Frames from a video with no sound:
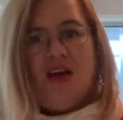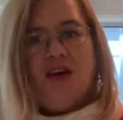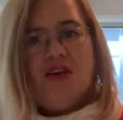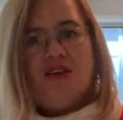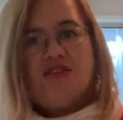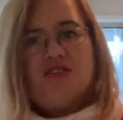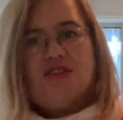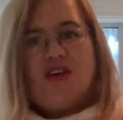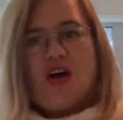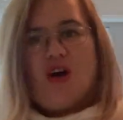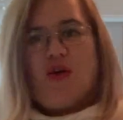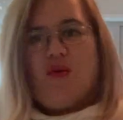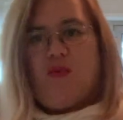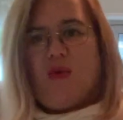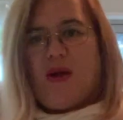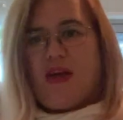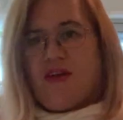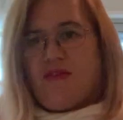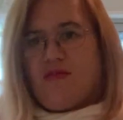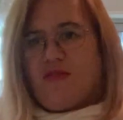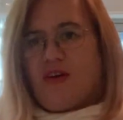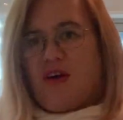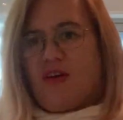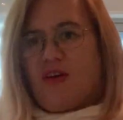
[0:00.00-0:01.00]
So
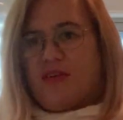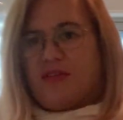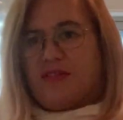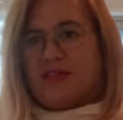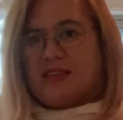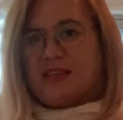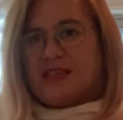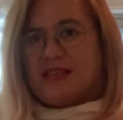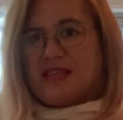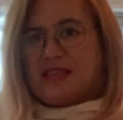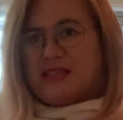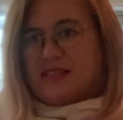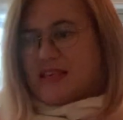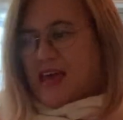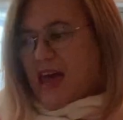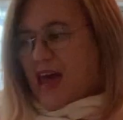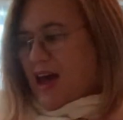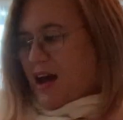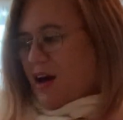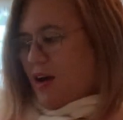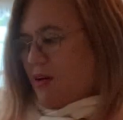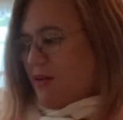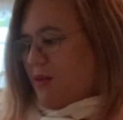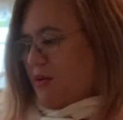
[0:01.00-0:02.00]
we've got, this is
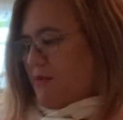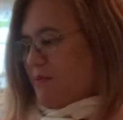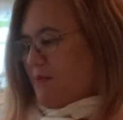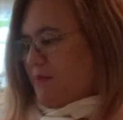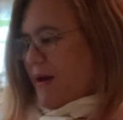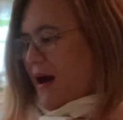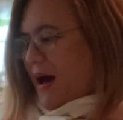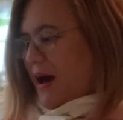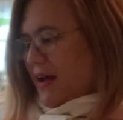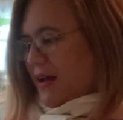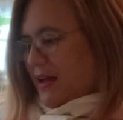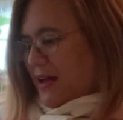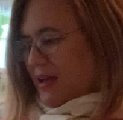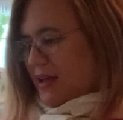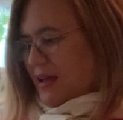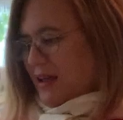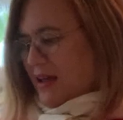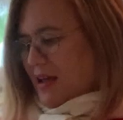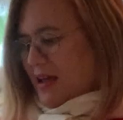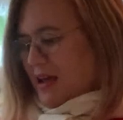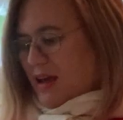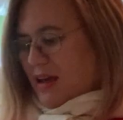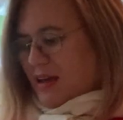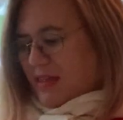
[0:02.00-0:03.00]
our bug
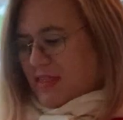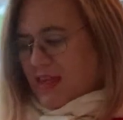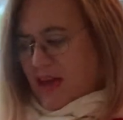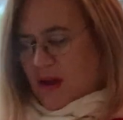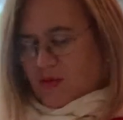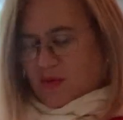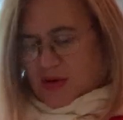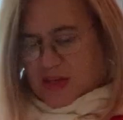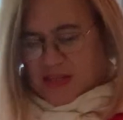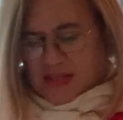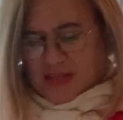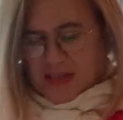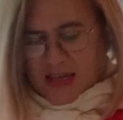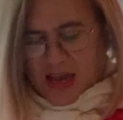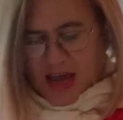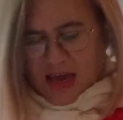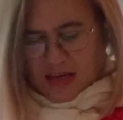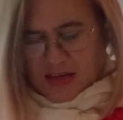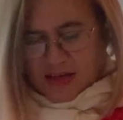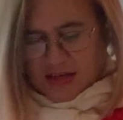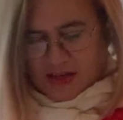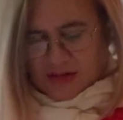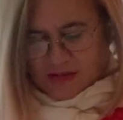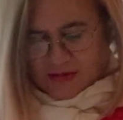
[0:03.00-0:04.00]
that we
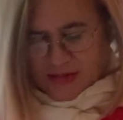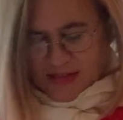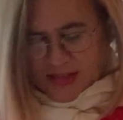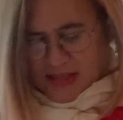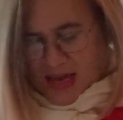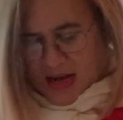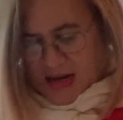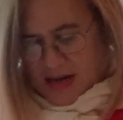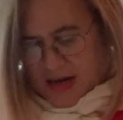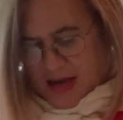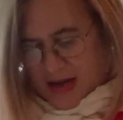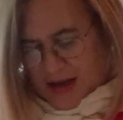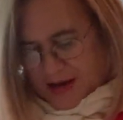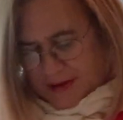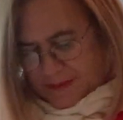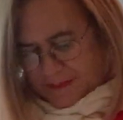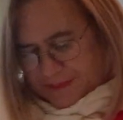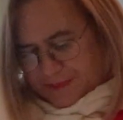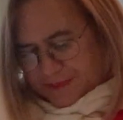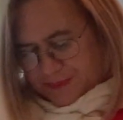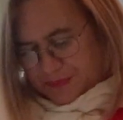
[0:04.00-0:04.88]
started on Sunday,